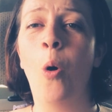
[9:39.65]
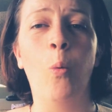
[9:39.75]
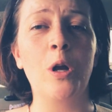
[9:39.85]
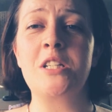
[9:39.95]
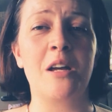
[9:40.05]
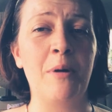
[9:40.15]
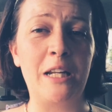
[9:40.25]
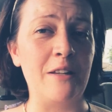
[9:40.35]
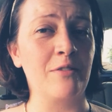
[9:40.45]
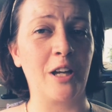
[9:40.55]
One day I
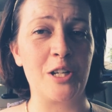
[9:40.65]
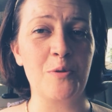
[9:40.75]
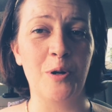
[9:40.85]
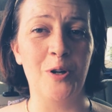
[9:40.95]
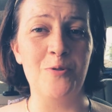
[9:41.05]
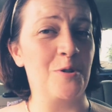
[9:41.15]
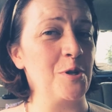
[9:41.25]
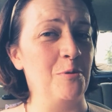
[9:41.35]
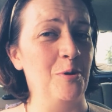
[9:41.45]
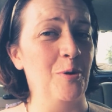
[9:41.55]
might even get to 100,
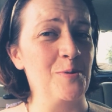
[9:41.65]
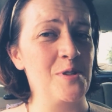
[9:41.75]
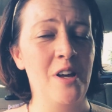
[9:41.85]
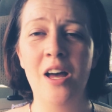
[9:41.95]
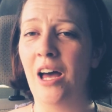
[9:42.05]
who knows.